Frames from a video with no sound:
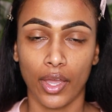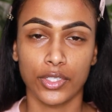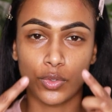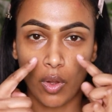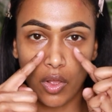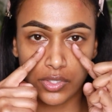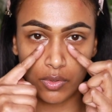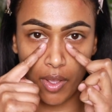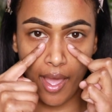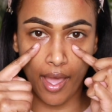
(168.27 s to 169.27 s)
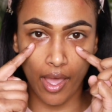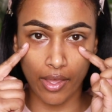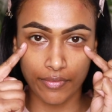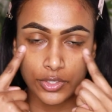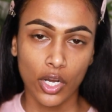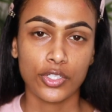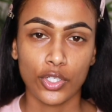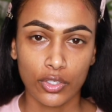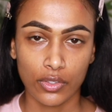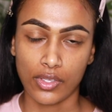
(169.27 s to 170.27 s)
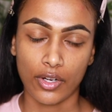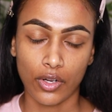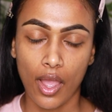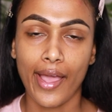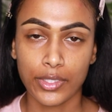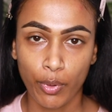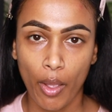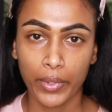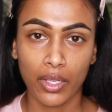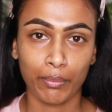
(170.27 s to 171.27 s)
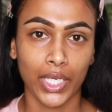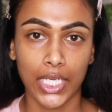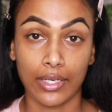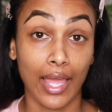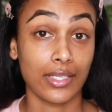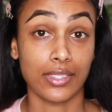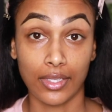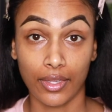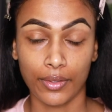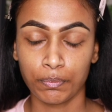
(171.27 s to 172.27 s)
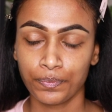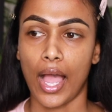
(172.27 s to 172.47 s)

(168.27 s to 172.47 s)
I do also have dark circles that are not as prominent, but I see them.